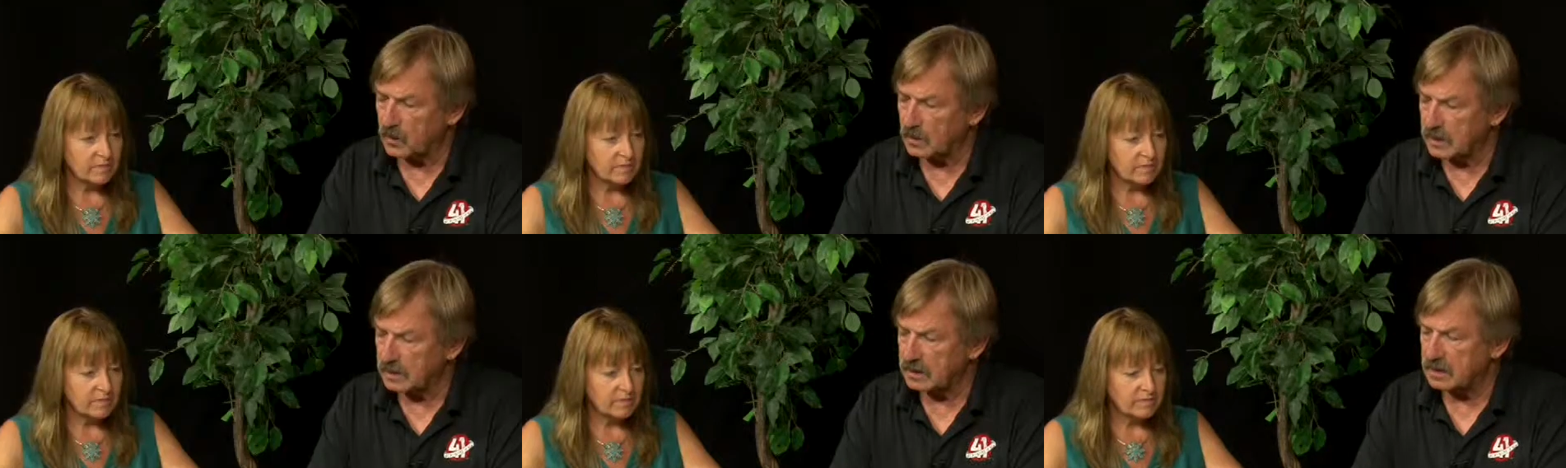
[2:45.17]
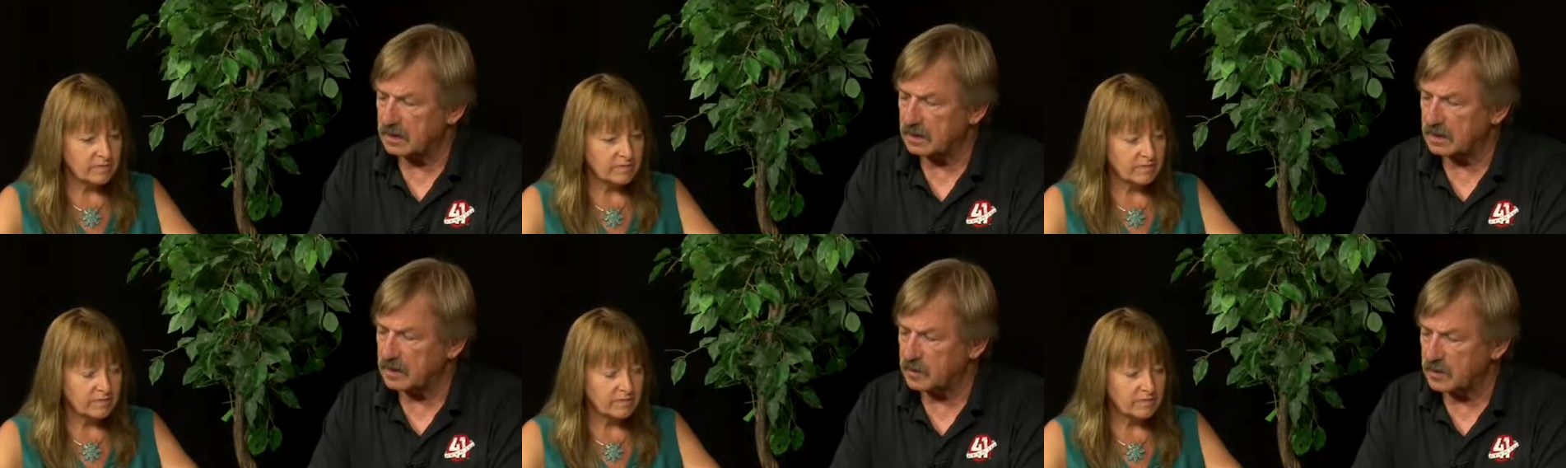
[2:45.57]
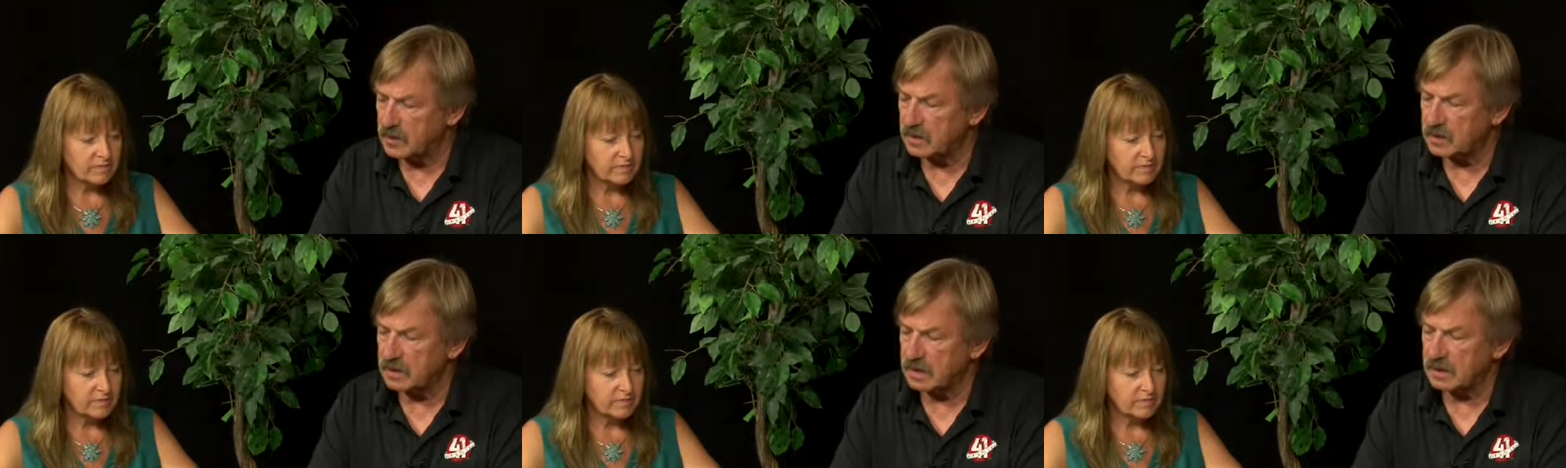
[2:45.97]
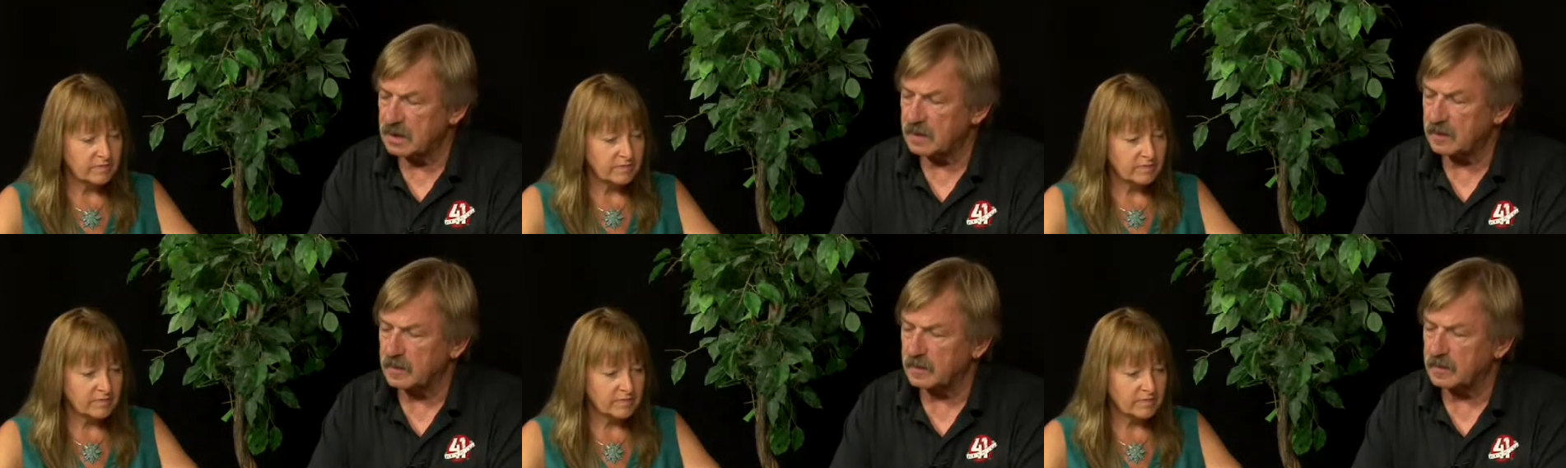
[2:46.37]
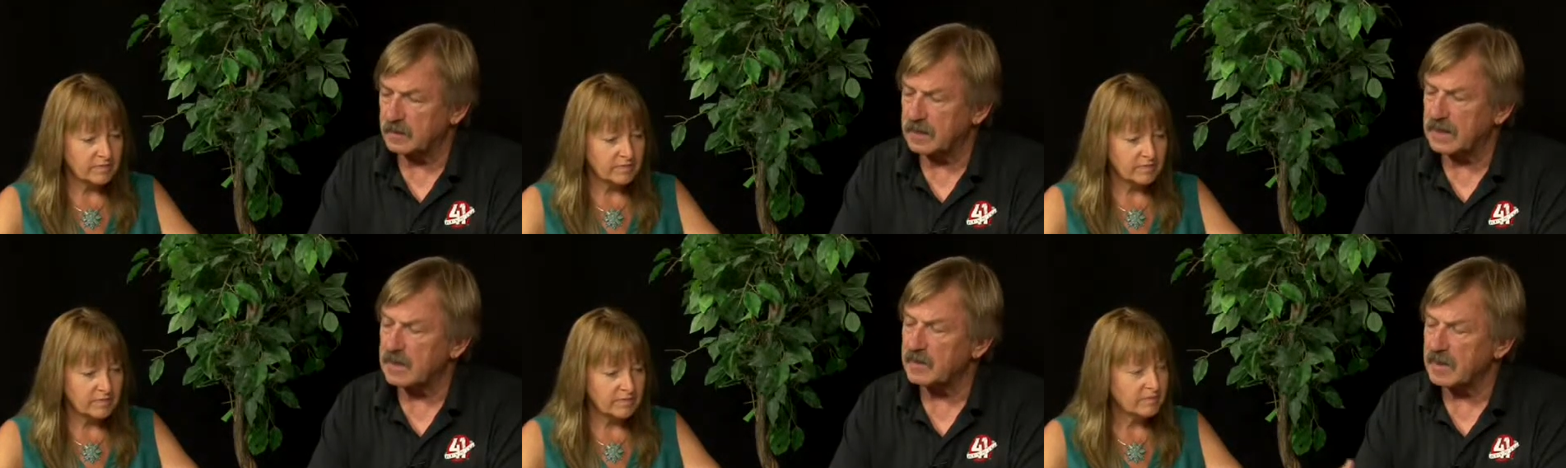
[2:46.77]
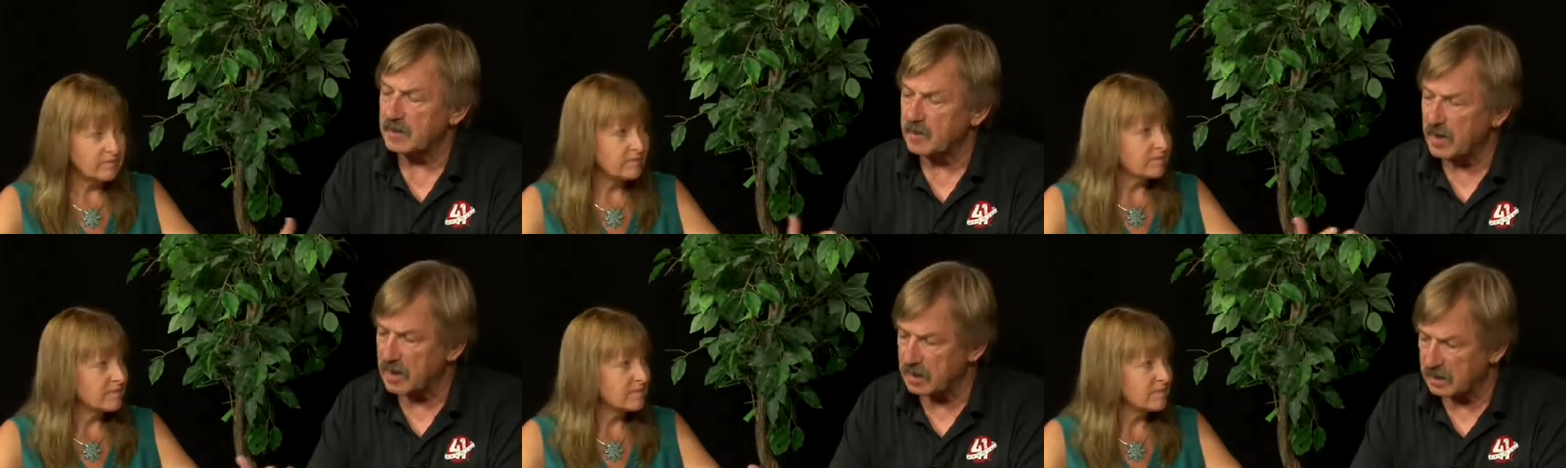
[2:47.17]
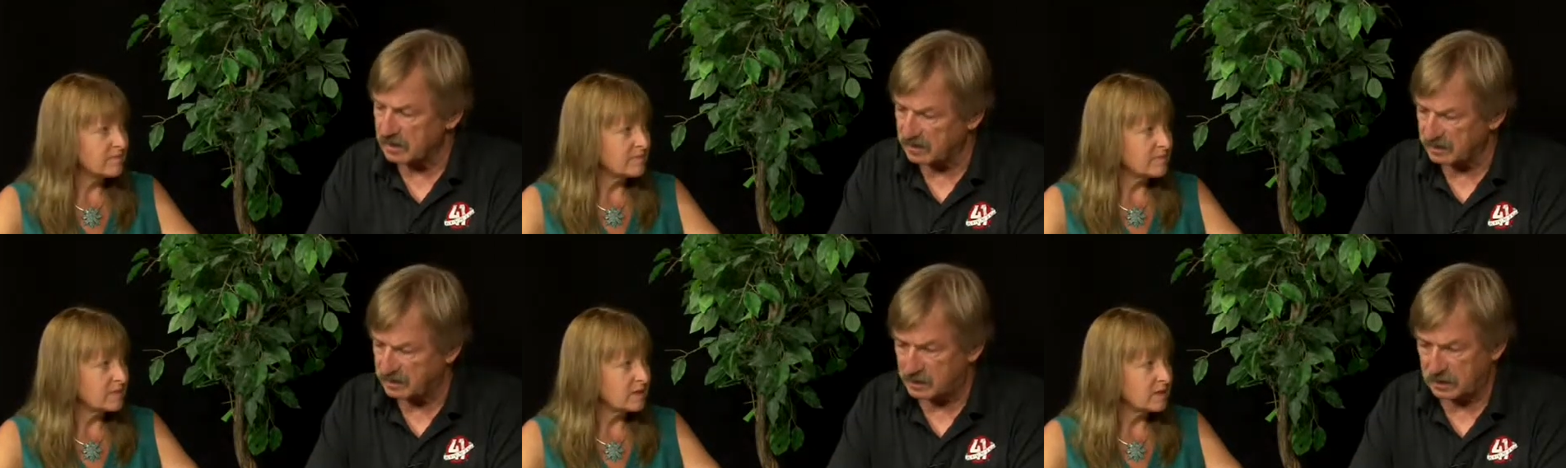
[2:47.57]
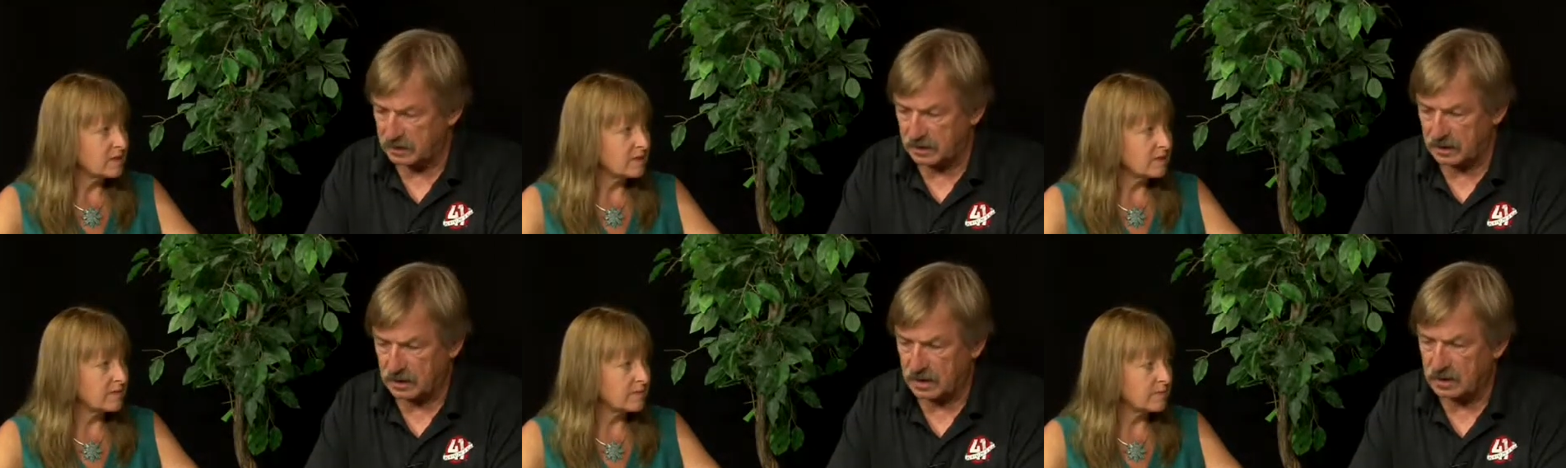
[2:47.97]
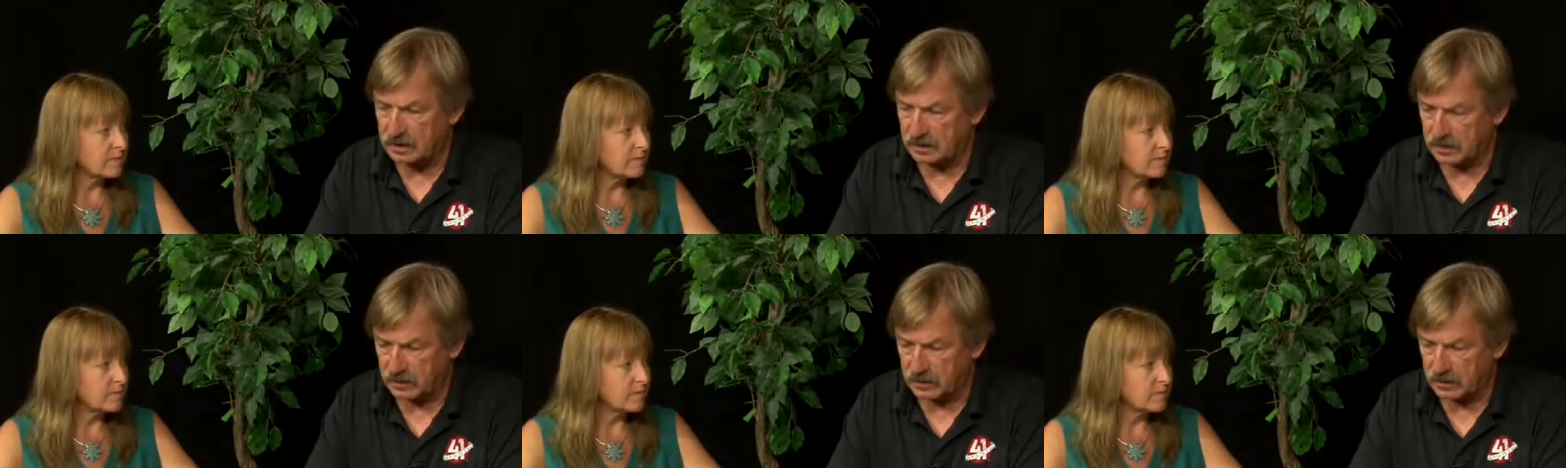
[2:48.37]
Speaker 1: with the community com- becoming part of the uh, the